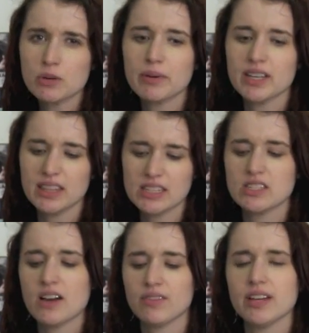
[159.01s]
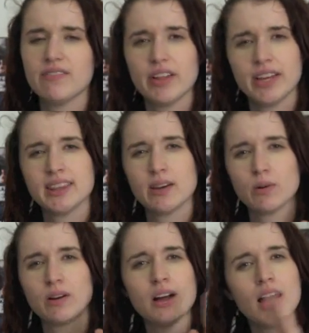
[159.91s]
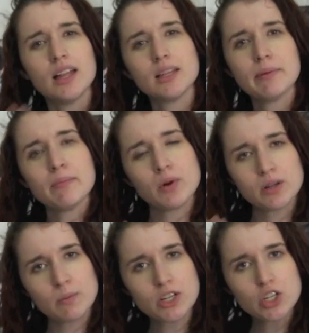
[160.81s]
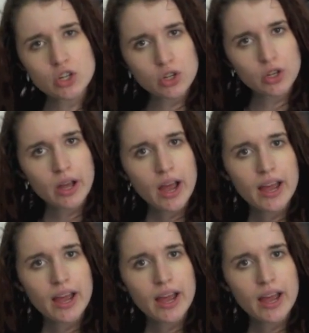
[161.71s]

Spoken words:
but in this novel I felt like they were a little bit more dimensional